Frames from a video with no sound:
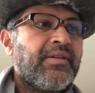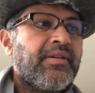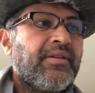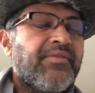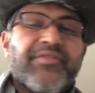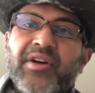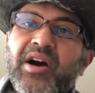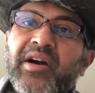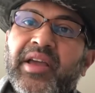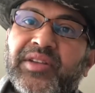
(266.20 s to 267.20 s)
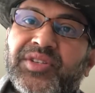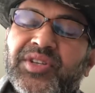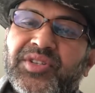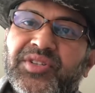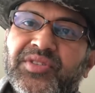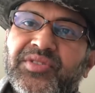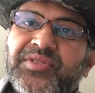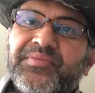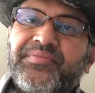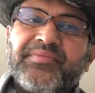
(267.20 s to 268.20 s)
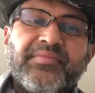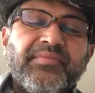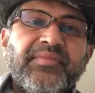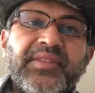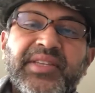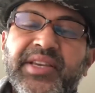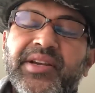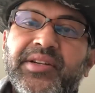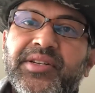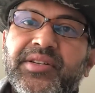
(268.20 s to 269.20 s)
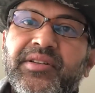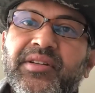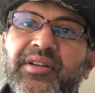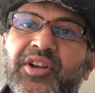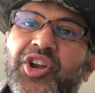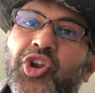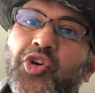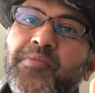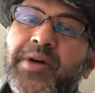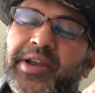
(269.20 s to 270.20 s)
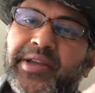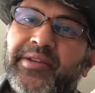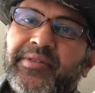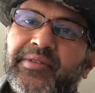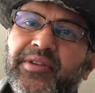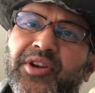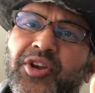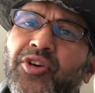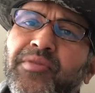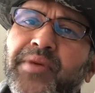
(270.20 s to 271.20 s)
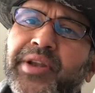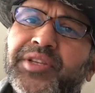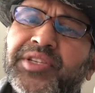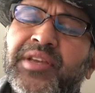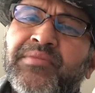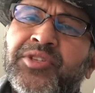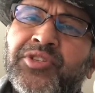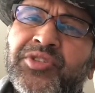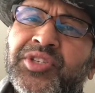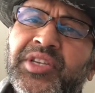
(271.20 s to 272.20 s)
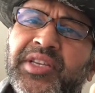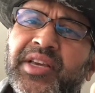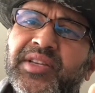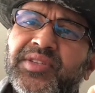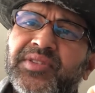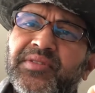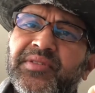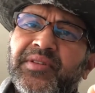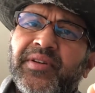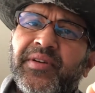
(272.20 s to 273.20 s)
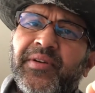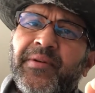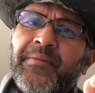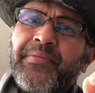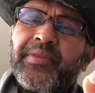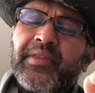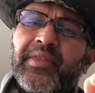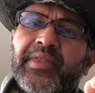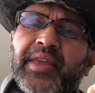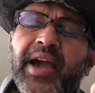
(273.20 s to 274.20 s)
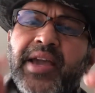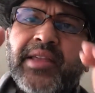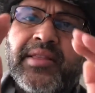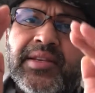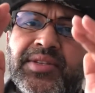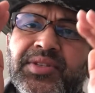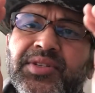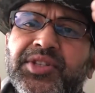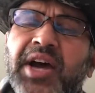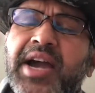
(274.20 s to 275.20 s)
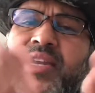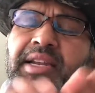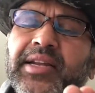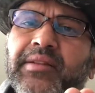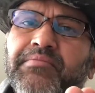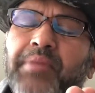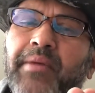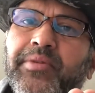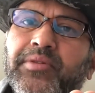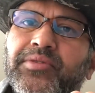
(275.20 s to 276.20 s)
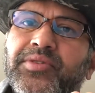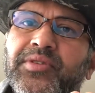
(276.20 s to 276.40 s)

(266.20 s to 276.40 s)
for our existence. Yet, nobody Nobody seems to see this. They are in these tiny little bubbles